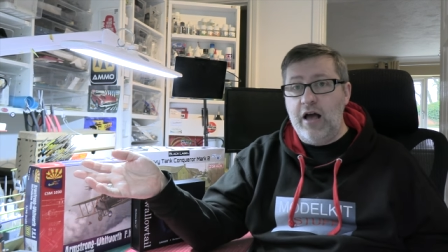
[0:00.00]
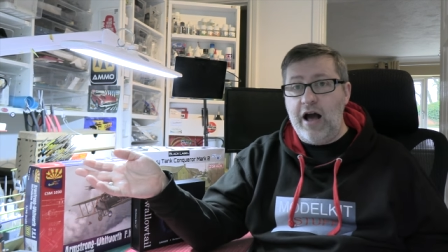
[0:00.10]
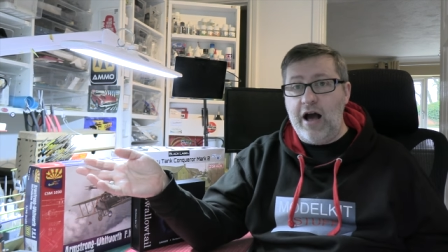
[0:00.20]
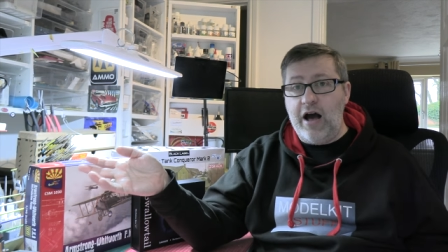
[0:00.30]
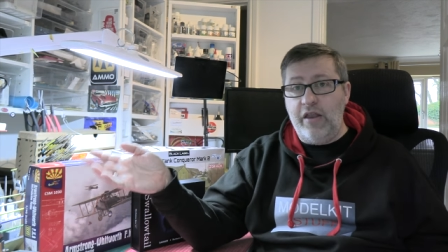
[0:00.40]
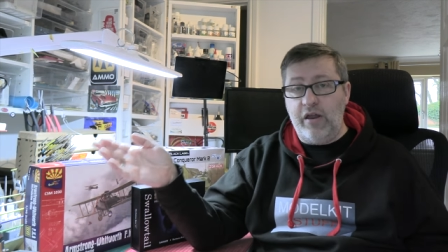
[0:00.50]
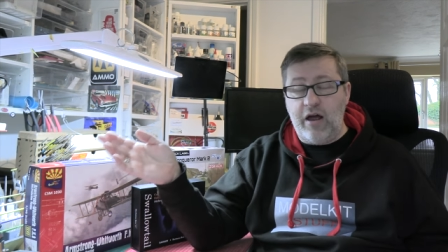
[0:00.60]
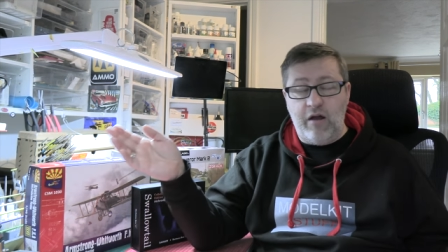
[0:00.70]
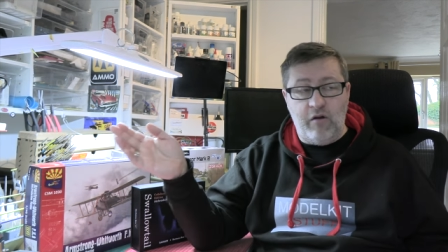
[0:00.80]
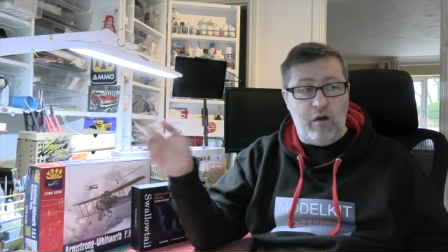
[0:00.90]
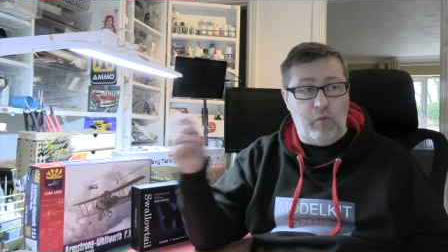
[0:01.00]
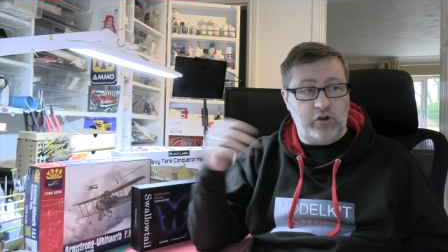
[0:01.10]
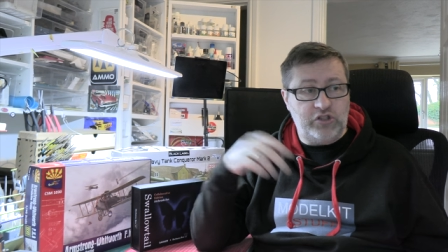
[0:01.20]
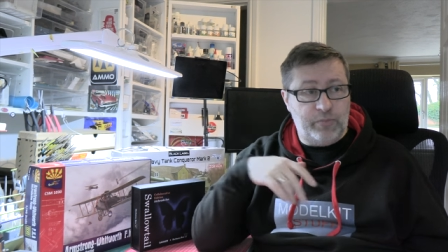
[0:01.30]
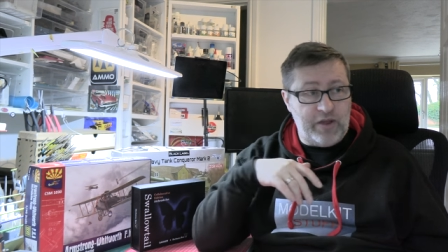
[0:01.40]
And I, I
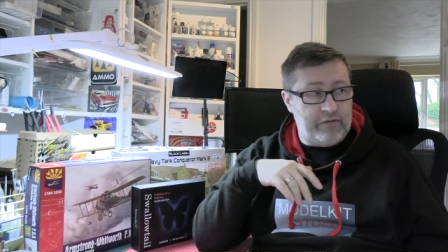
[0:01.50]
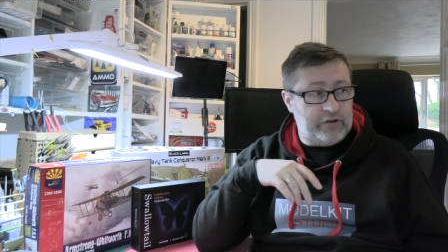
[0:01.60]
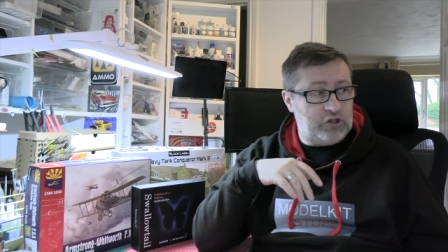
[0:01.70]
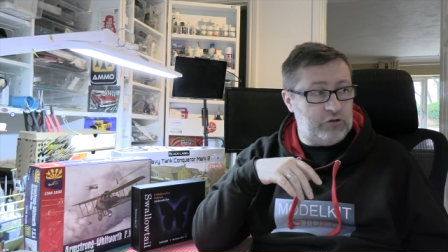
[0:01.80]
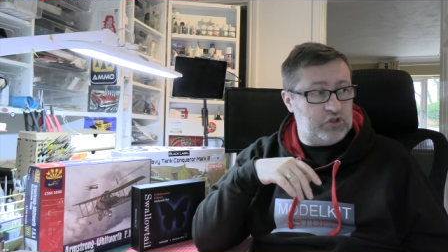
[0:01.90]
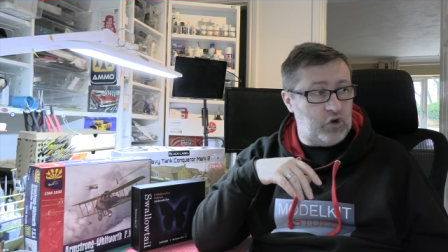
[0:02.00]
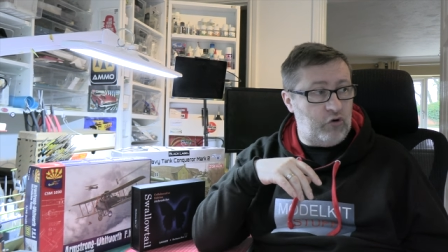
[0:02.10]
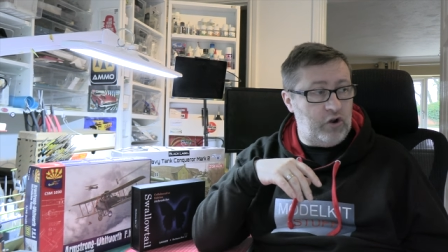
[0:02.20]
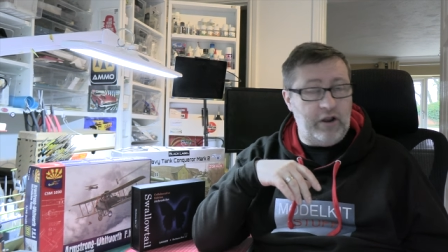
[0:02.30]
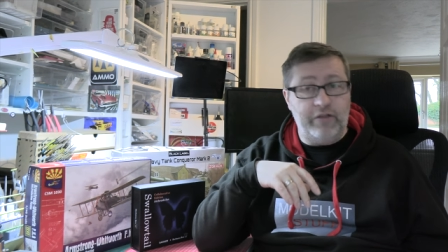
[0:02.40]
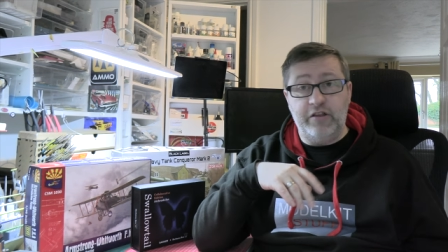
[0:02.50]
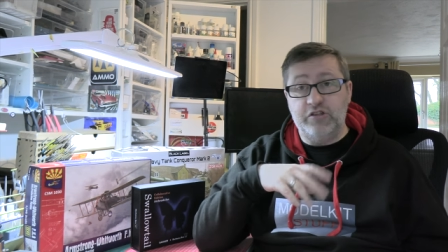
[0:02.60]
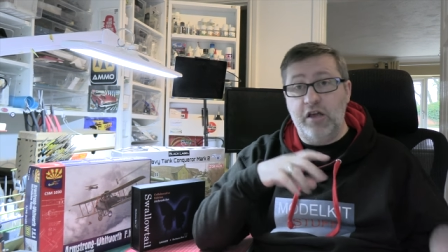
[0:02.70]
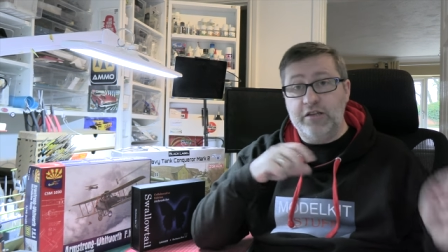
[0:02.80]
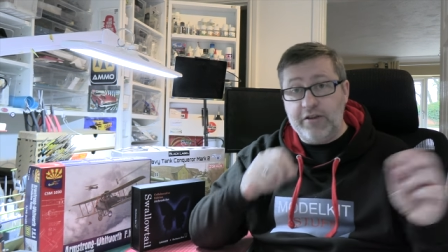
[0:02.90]
watched a bit of a tutorial and
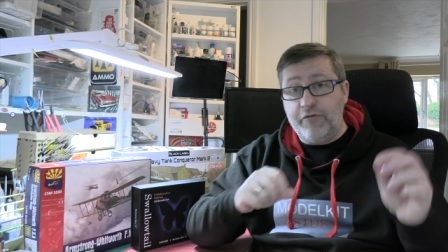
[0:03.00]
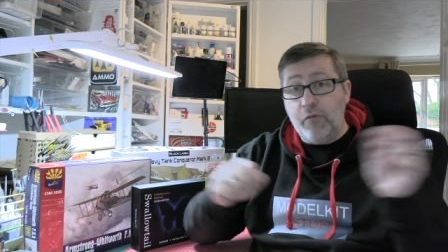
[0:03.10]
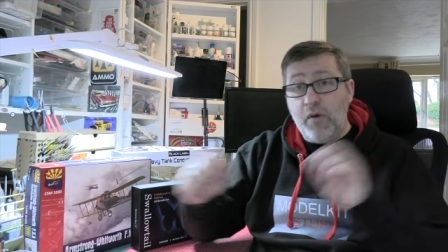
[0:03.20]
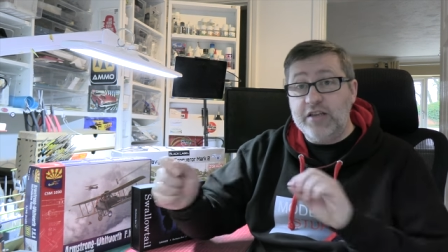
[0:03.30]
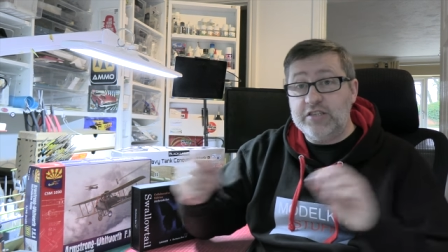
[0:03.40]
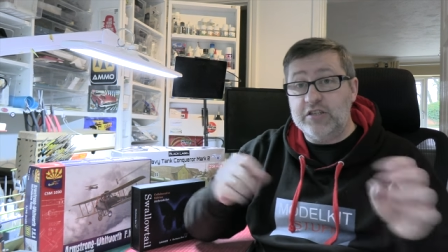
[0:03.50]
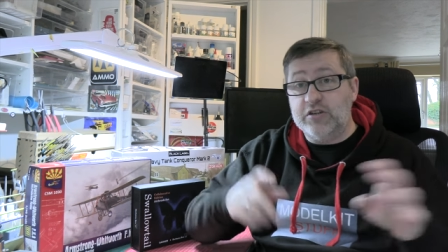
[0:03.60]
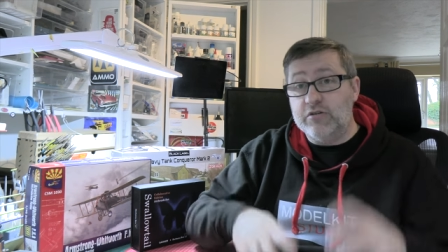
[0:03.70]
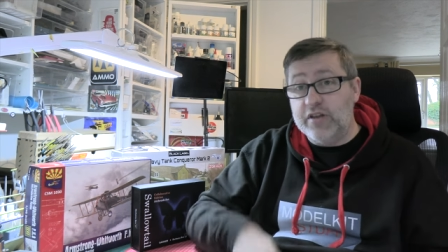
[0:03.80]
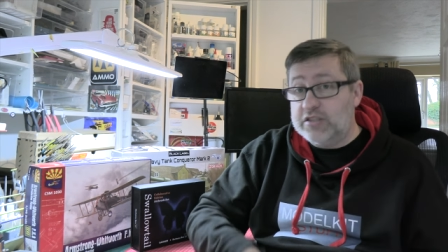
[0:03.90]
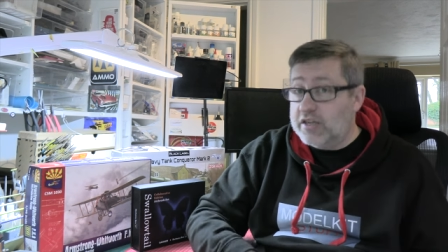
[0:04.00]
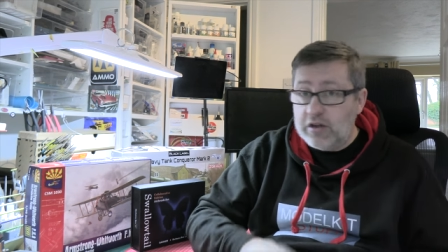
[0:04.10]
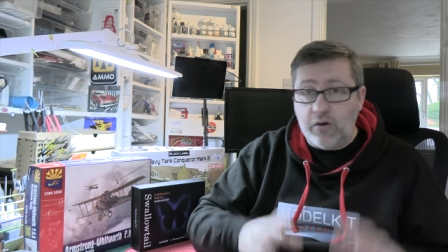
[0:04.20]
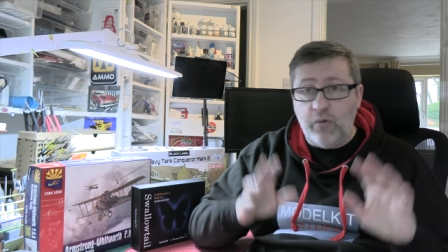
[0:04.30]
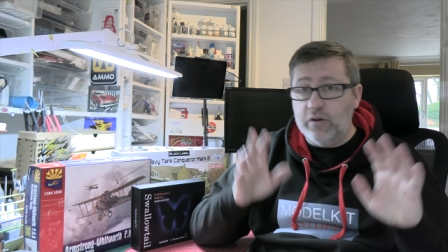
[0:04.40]
there's different ways to do this. I
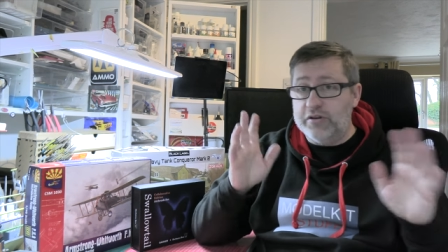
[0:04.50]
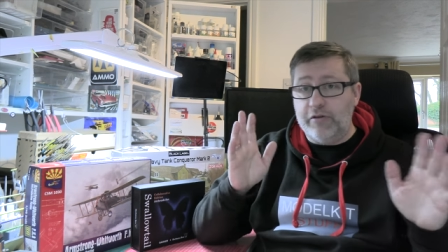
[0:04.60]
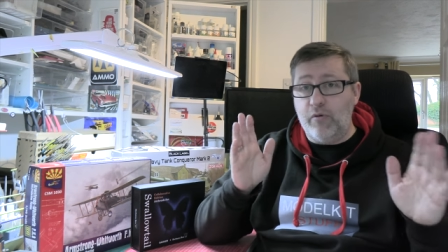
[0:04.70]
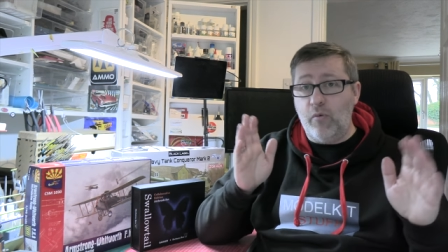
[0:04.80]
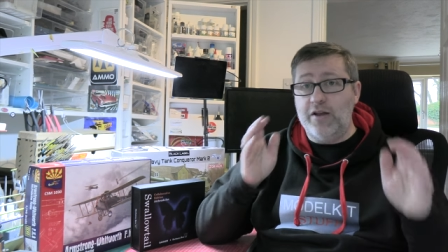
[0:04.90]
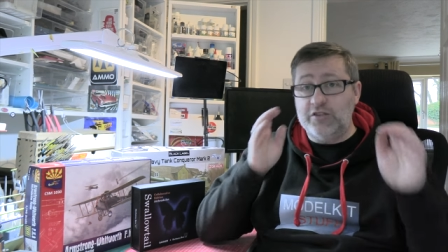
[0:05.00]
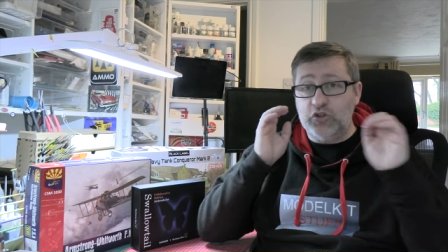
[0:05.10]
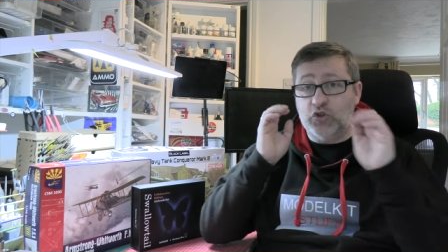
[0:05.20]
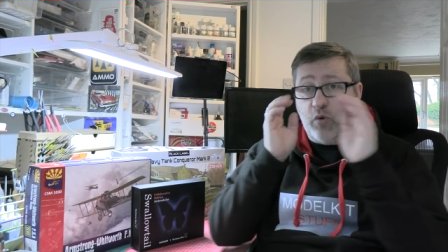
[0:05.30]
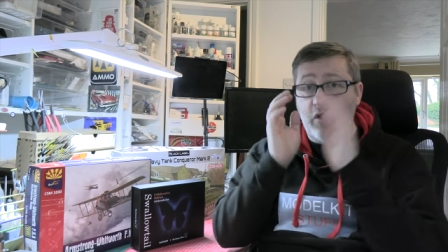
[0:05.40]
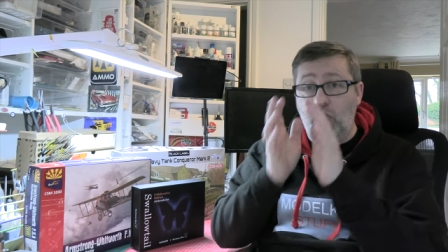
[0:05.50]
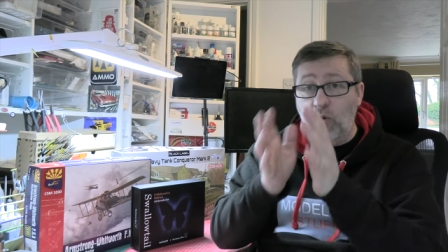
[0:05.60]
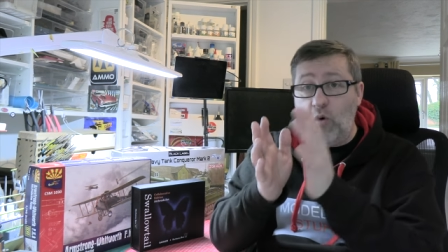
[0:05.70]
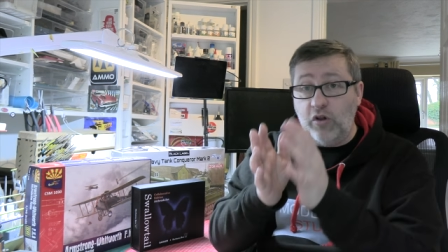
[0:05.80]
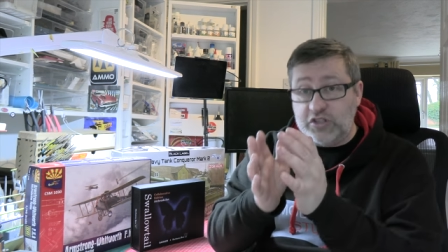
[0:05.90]
don't want different ways. I just want the
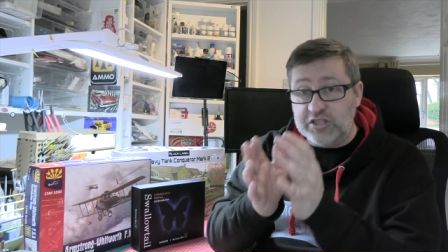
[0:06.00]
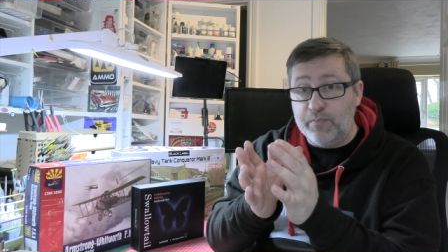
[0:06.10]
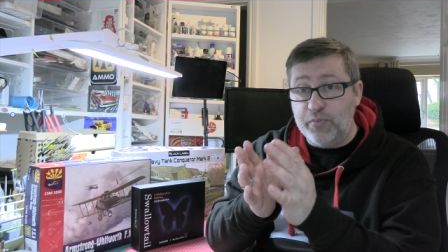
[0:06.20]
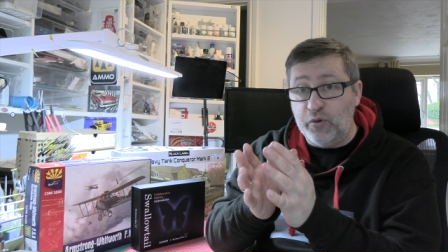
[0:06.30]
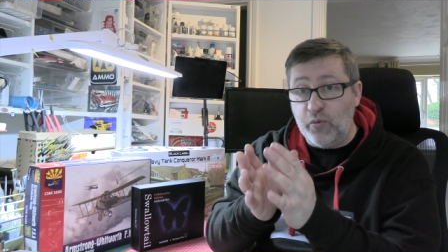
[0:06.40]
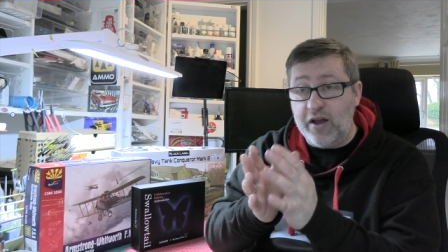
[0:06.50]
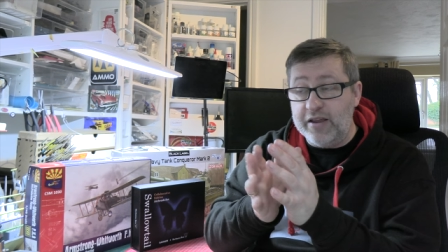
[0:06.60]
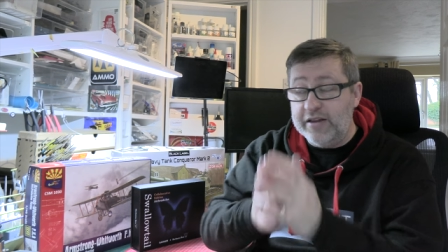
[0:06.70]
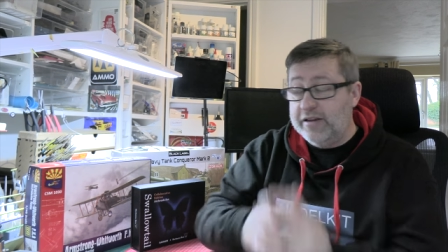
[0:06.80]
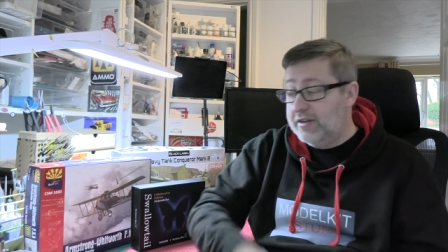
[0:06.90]
one simple way.